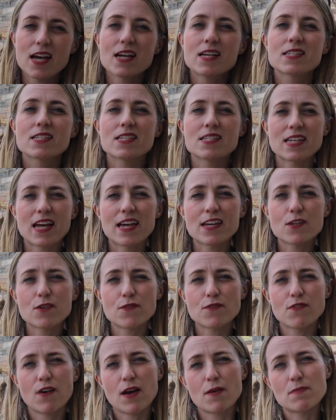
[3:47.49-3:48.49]
Today you
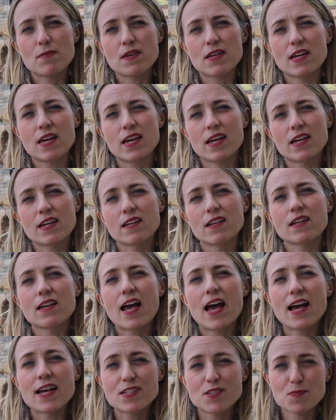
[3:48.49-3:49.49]
find me in
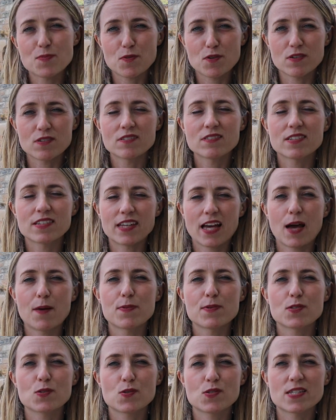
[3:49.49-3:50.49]
Edinburgh, the
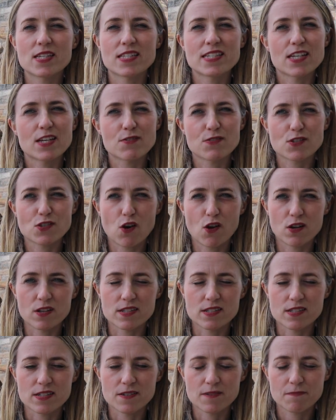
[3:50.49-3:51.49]
capital city of
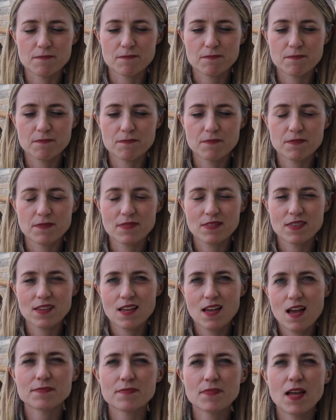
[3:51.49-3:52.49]
Scotland.
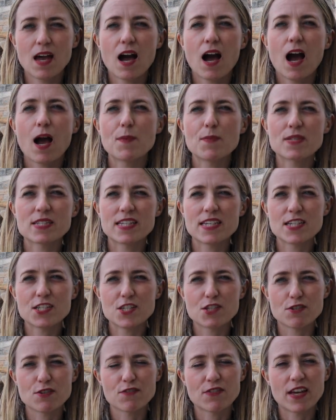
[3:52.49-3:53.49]
I'm a
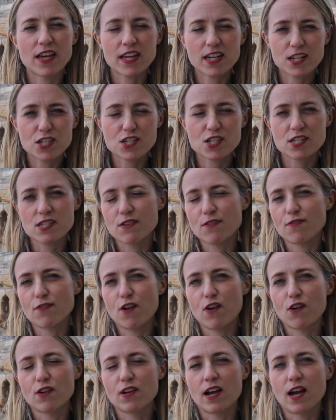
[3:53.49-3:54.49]
teacher of English as a
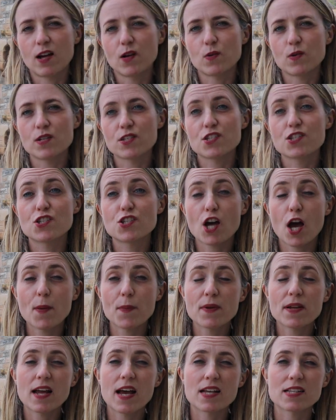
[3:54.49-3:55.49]
foreign language,
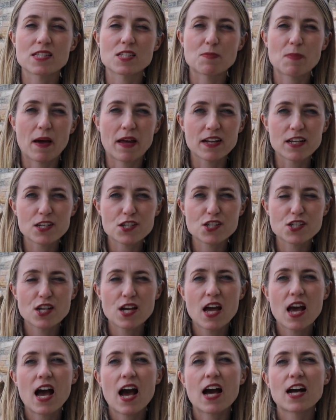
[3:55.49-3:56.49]
German and Spanish,
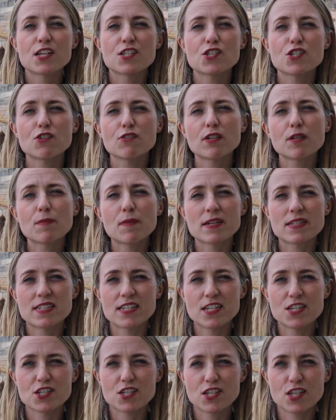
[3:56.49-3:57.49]
and during my
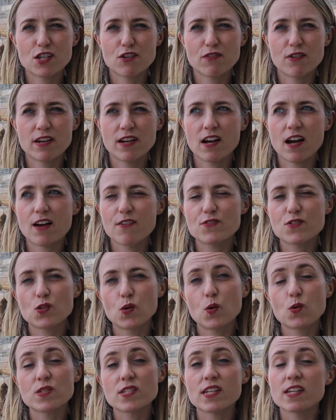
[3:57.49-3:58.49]
teaching career I've
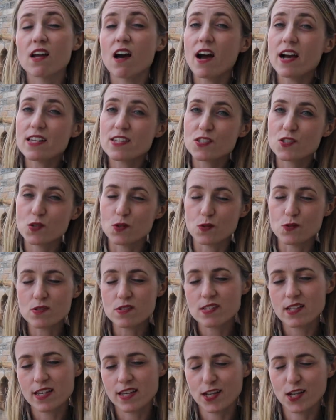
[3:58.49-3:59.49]
taught in high
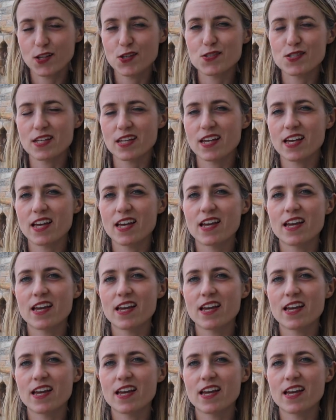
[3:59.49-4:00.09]
schools, including here